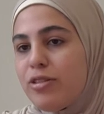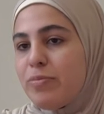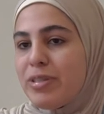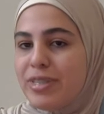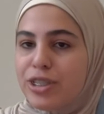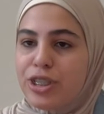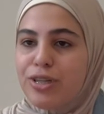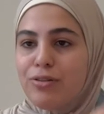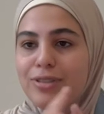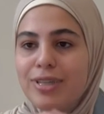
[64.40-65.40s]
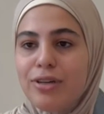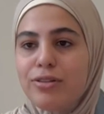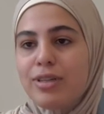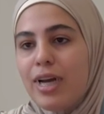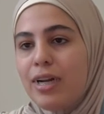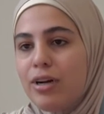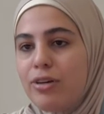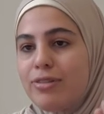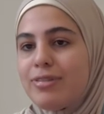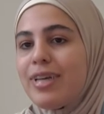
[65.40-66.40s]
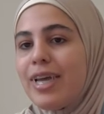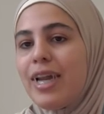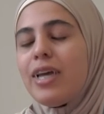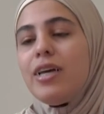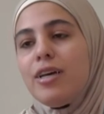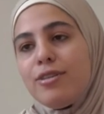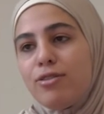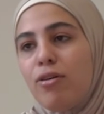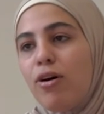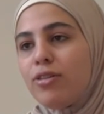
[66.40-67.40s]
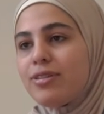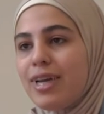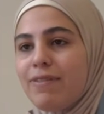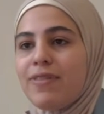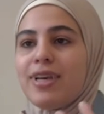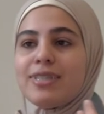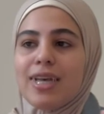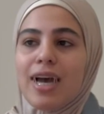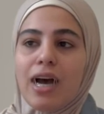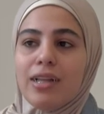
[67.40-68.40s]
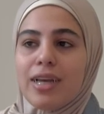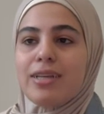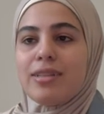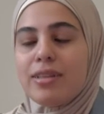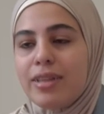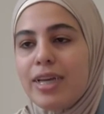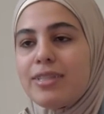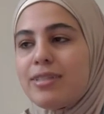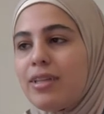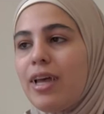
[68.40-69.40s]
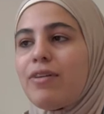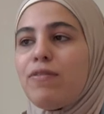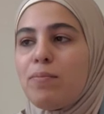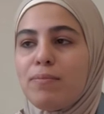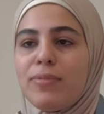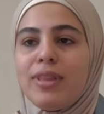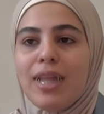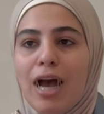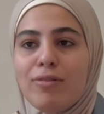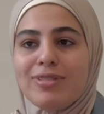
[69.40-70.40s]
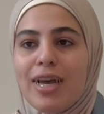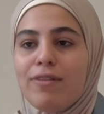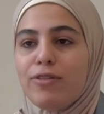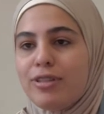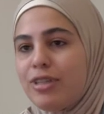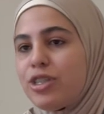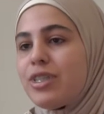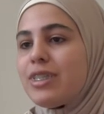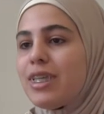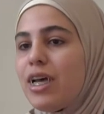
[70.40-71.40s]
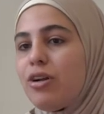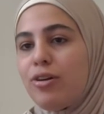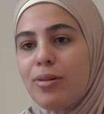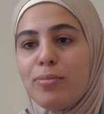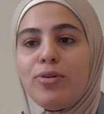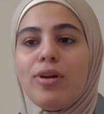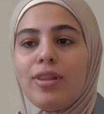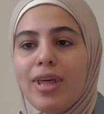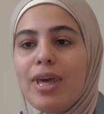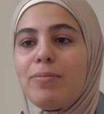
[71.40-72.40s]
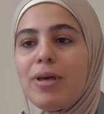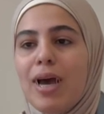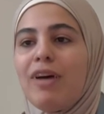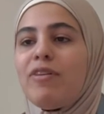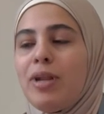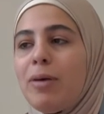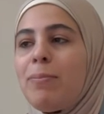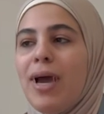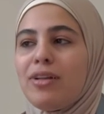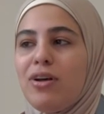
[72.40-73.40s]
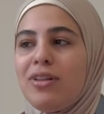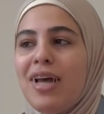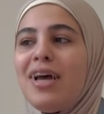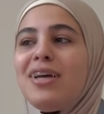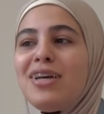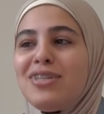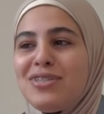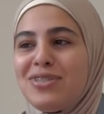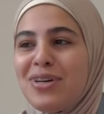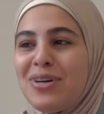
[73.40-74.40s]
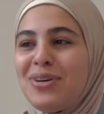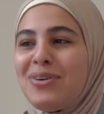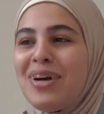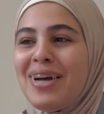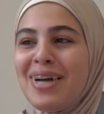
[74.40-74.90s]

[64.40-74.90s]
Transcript: position or tilt kind of causes day and night. So all those kind of things things from outside of earth, such as the sun or the moon, they have an impact on that. So